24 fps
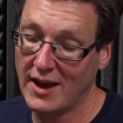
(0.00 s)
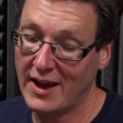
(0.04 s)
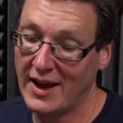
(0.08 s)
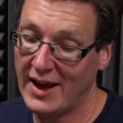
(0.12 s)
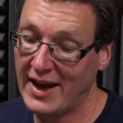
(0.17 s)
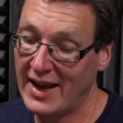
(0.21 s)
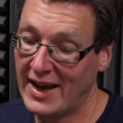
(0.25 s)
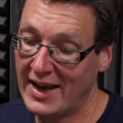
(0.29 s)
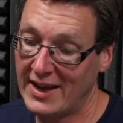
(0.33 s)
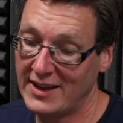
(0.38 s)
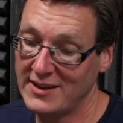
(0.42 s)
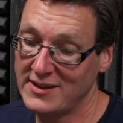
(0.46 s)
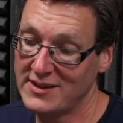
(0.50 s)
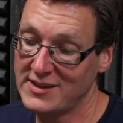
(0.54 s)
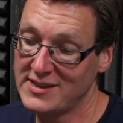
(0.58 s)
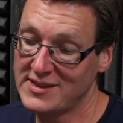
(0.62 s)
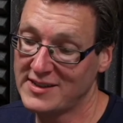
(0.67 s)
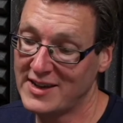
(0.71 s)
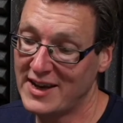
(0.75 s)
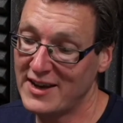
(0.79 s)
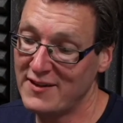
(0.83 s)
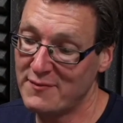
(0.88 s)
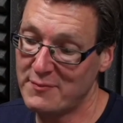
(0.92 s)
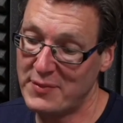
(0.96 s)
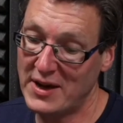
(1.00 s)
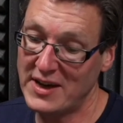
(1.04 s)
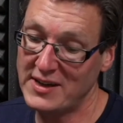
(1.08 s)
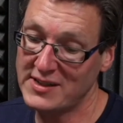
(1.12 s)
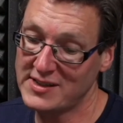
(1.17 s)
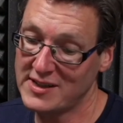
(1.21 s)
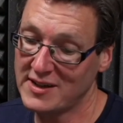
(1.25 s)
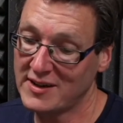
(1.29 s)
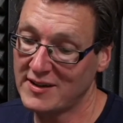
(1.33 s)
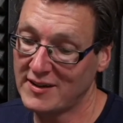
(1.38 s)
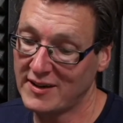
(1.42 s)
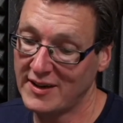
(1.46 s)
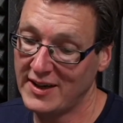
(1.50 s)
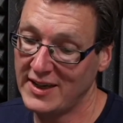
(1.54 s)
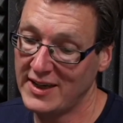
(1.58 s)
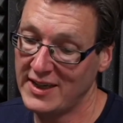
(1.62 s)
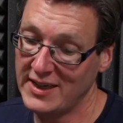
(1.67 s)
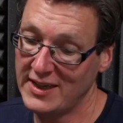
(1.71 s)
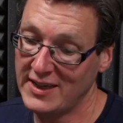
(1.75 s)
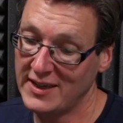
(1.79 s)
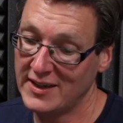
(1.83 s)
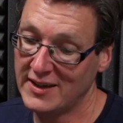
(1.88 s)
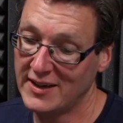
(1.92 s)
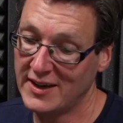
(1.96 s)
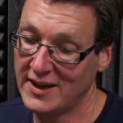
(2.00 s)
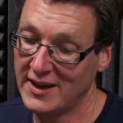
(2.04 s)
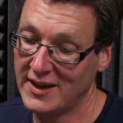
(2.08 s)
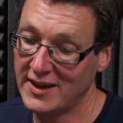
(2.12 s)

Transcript: And they've basically